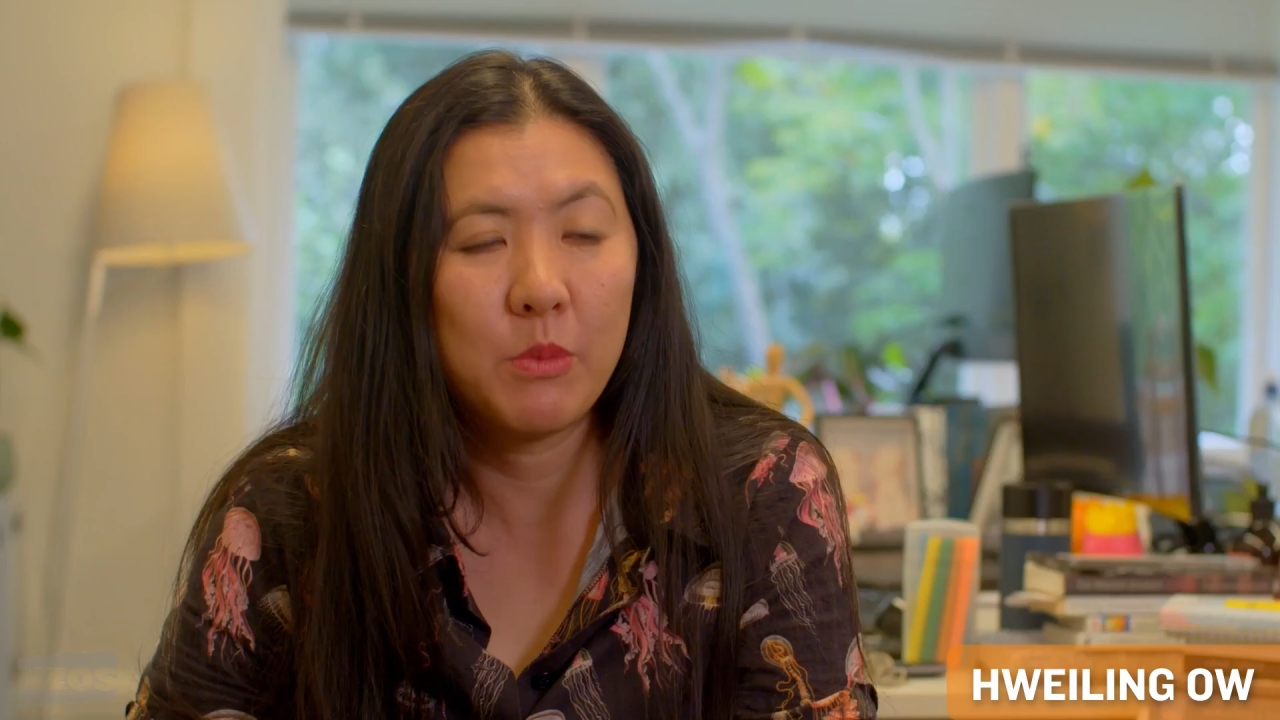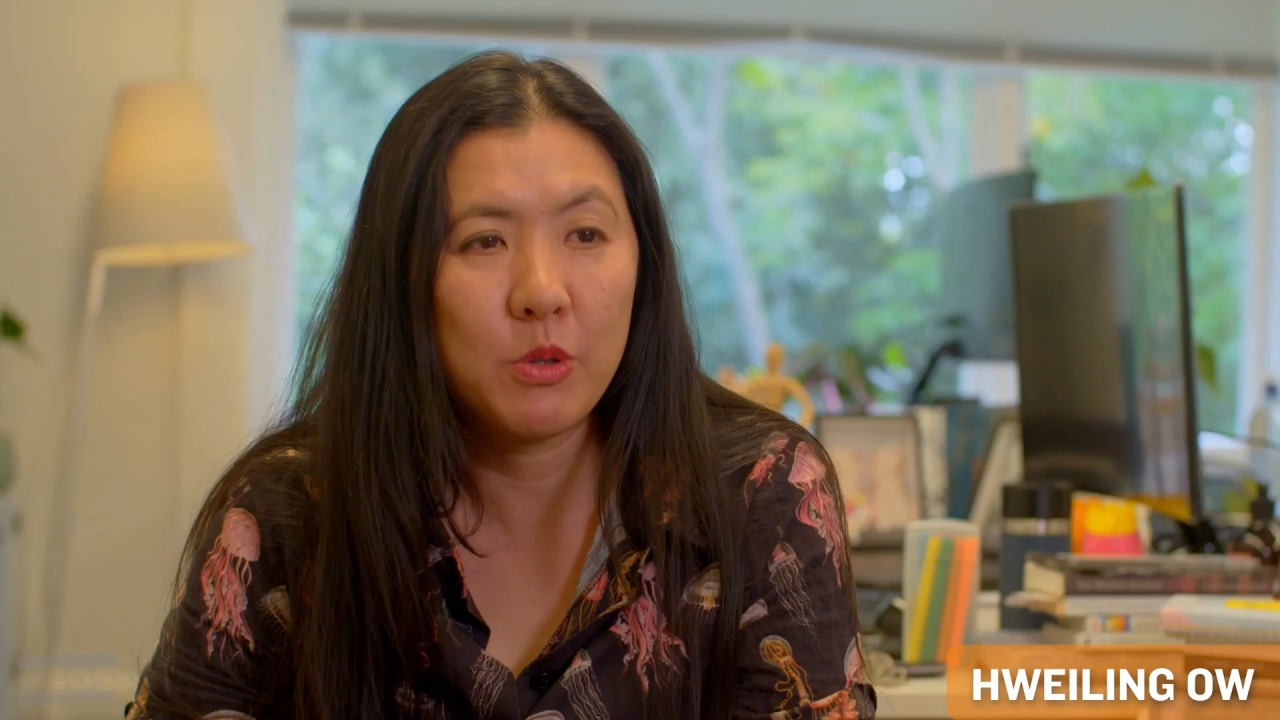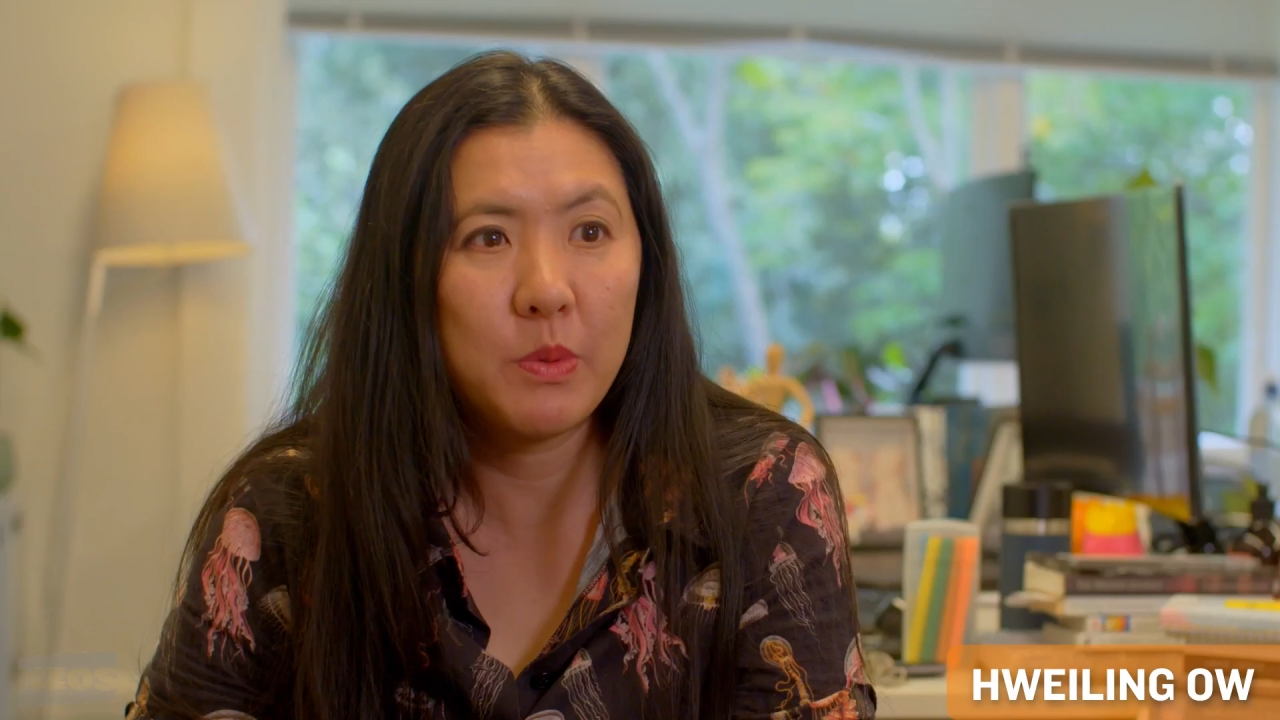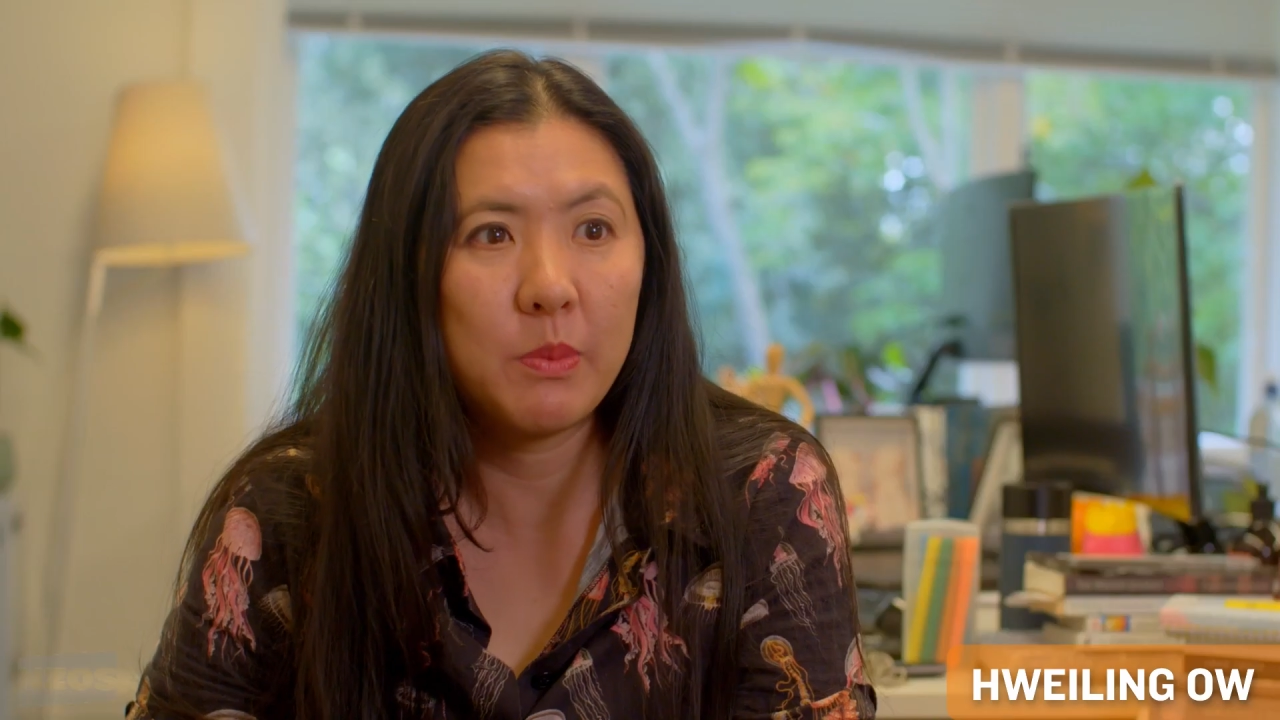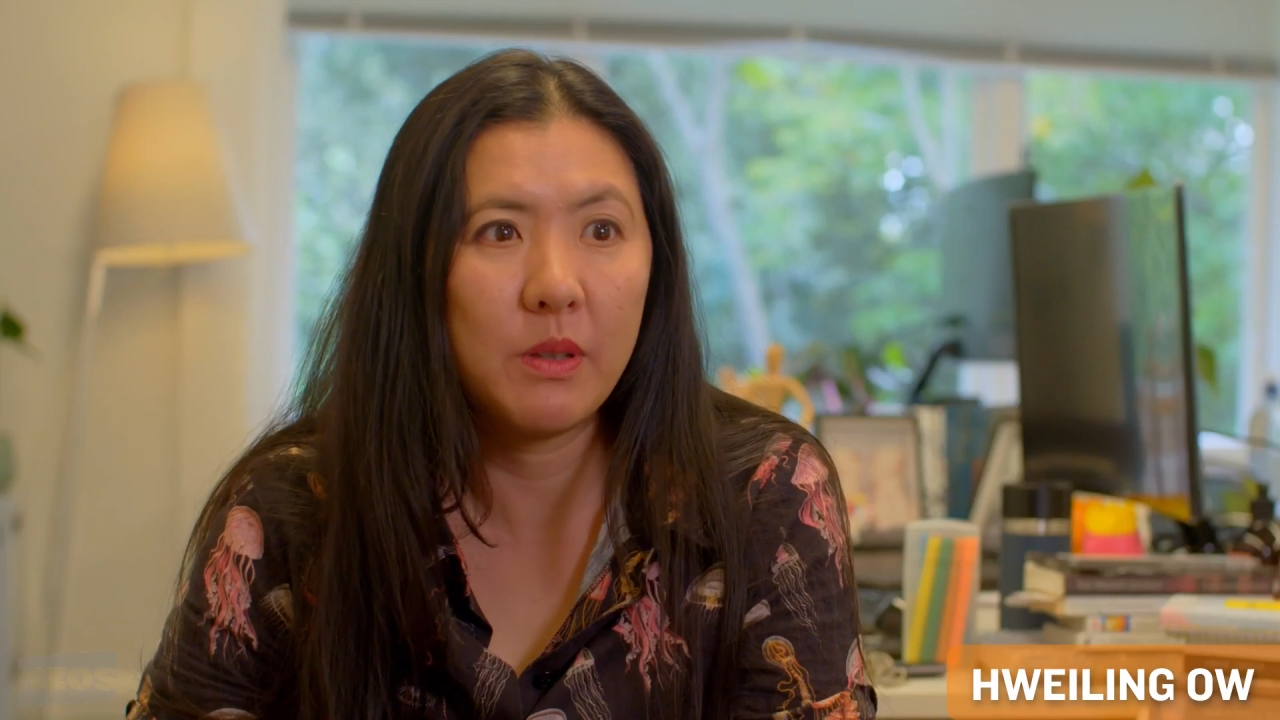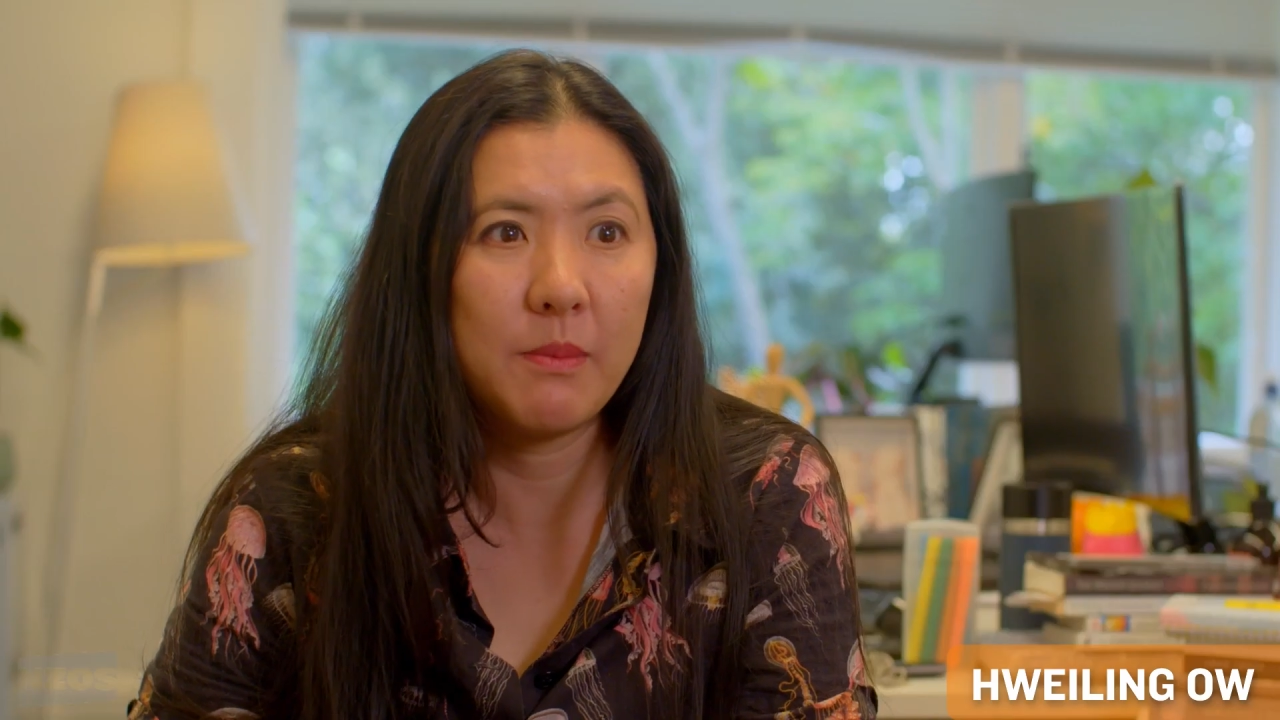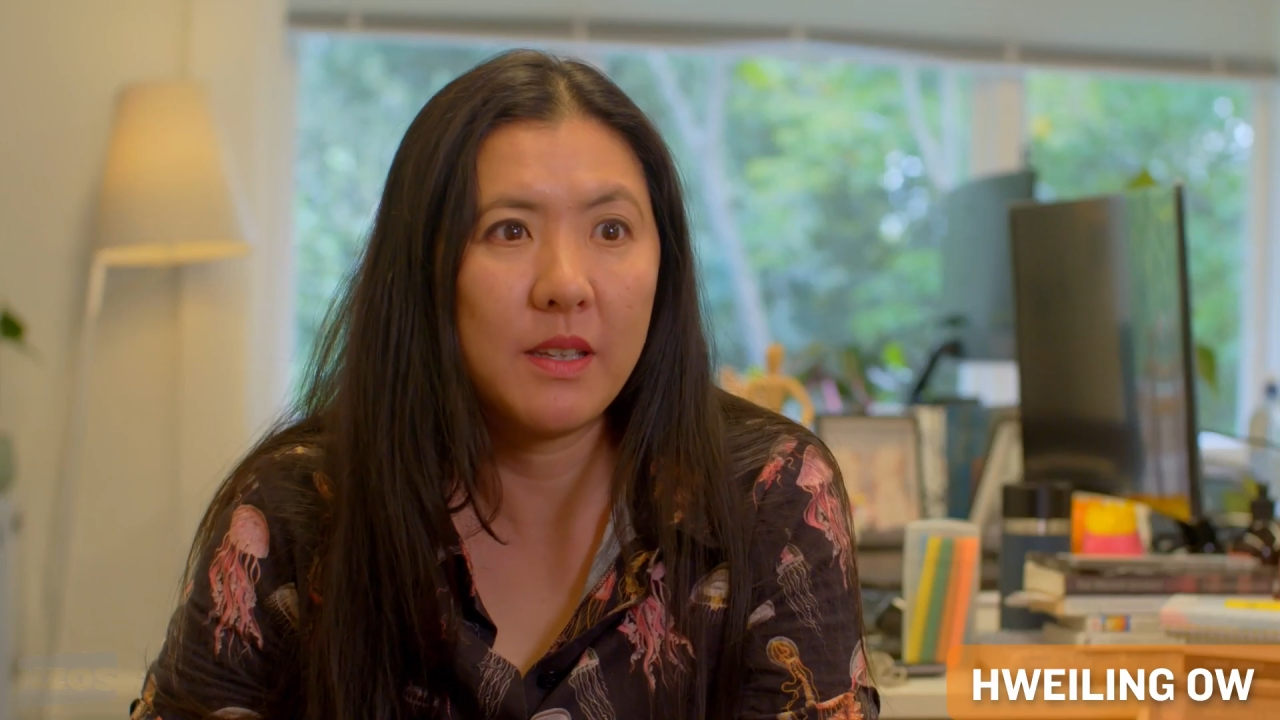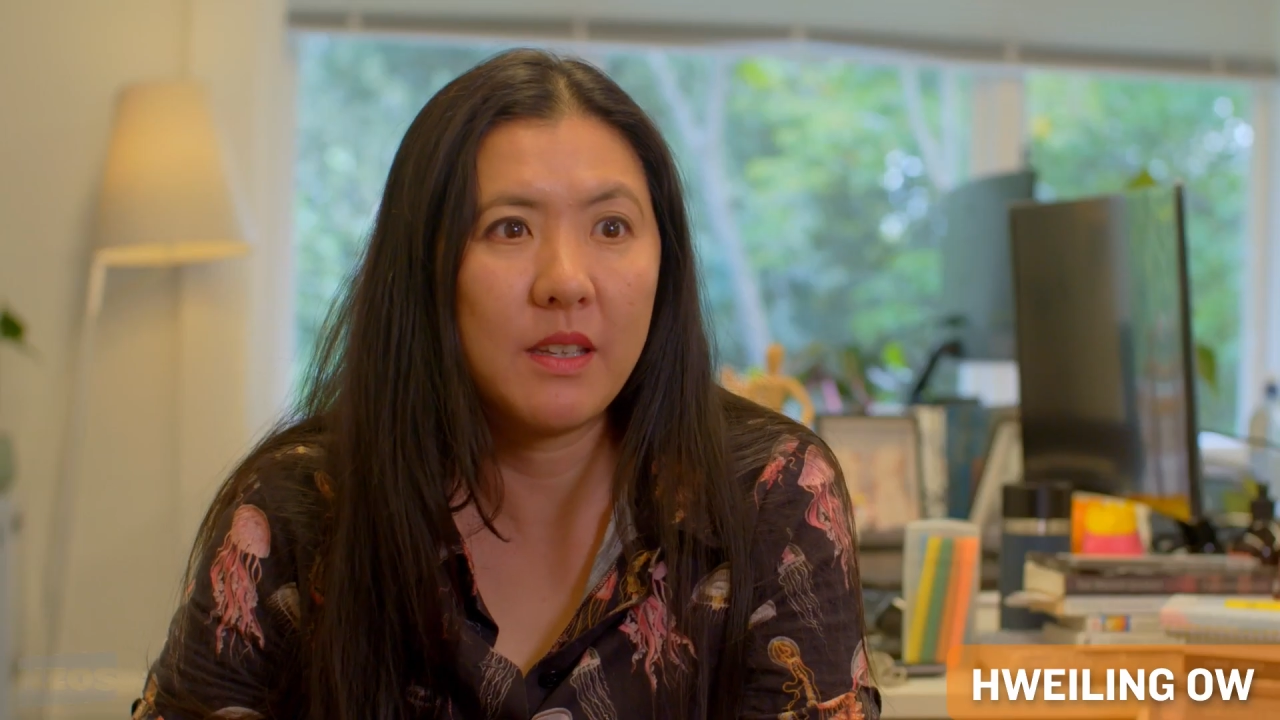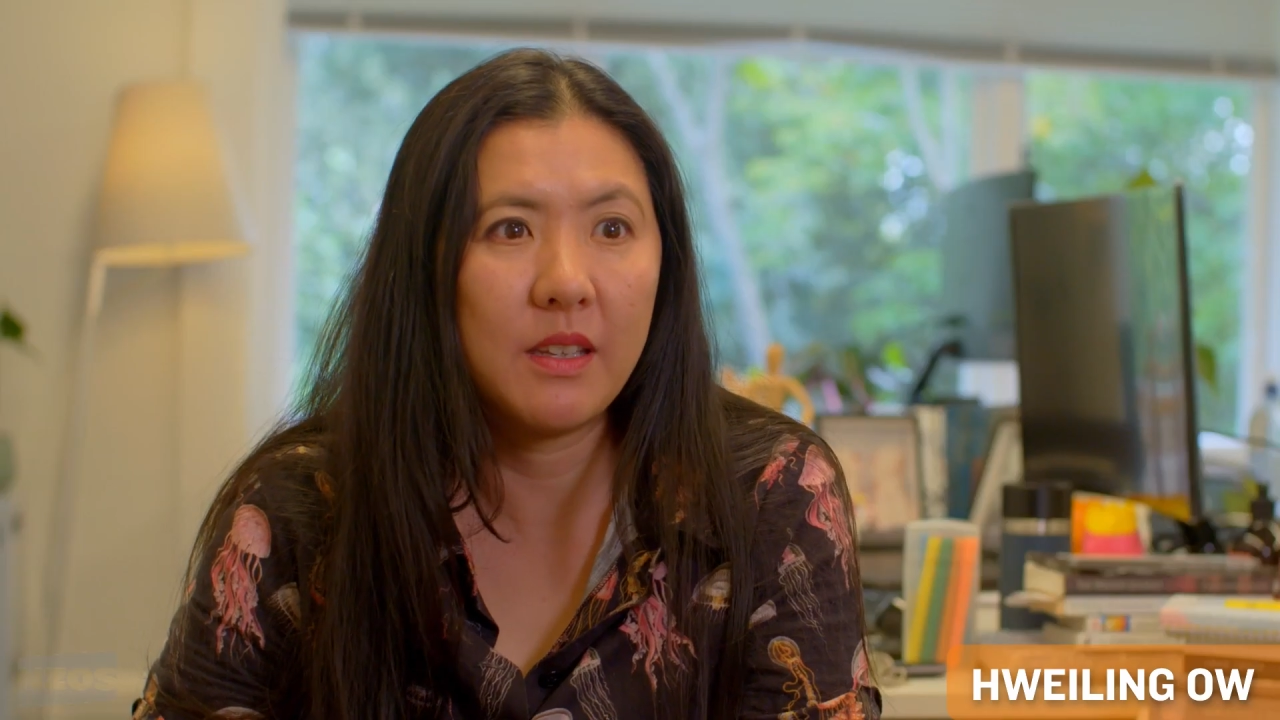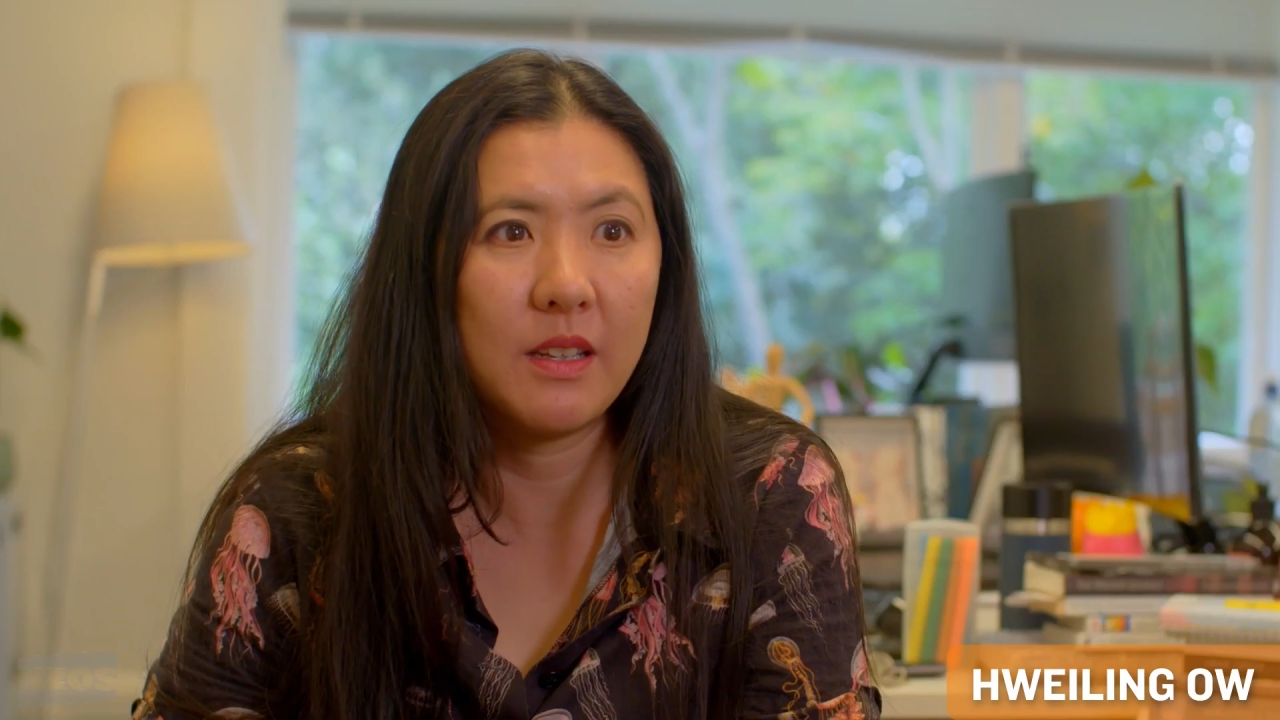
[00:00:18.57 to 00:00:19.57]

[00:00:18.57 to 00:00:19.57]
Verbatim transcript: Most people are making